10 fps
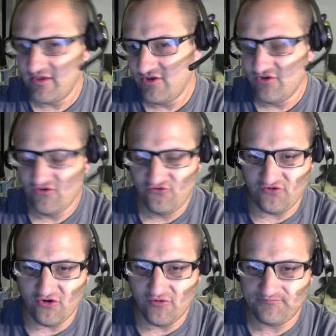
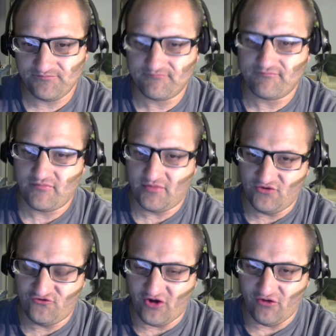So,
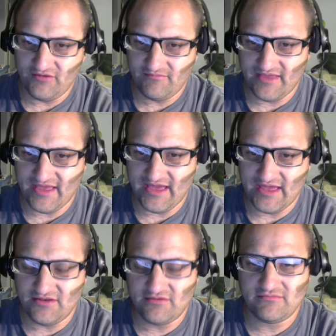Charlotte at
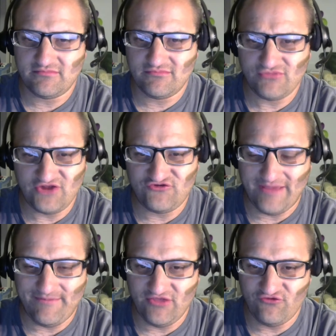Night of
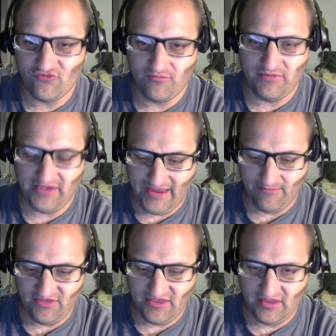Champions became
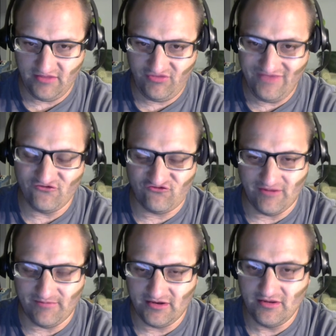the Divas
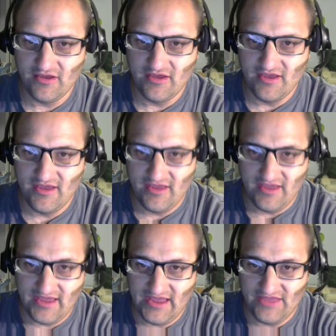Champion.
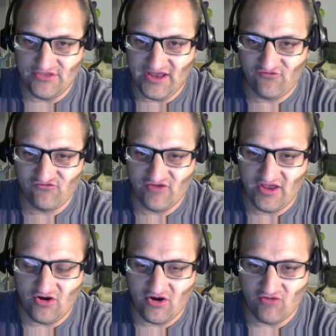And the next night
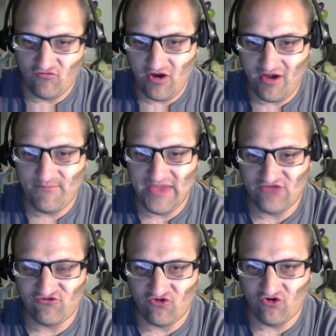on Raw,
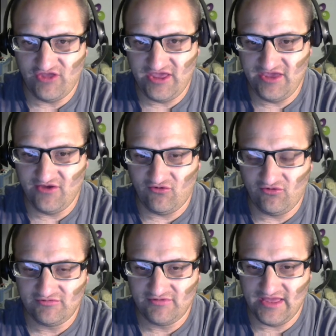Paige turned heel
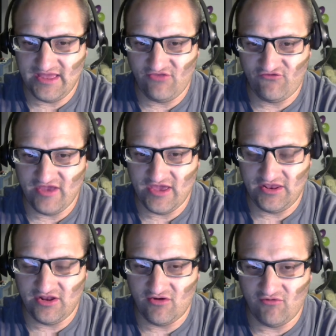and said, you
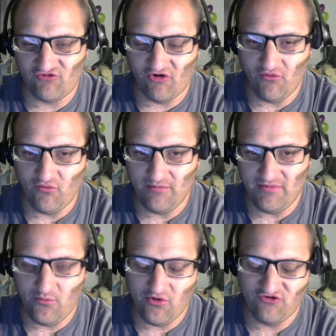know, Charlotte wouldn't be
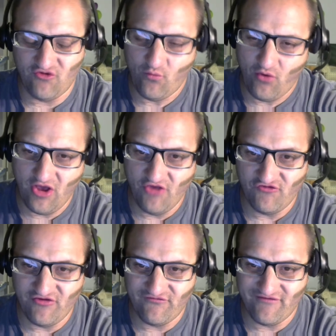where she was
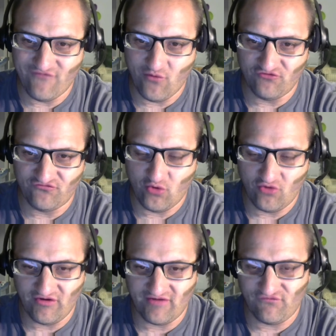if it wasn't for
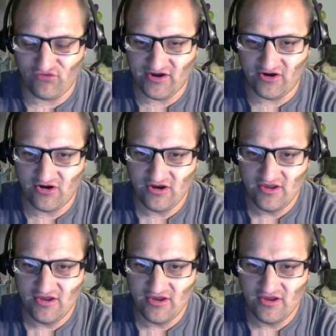Ric Flair.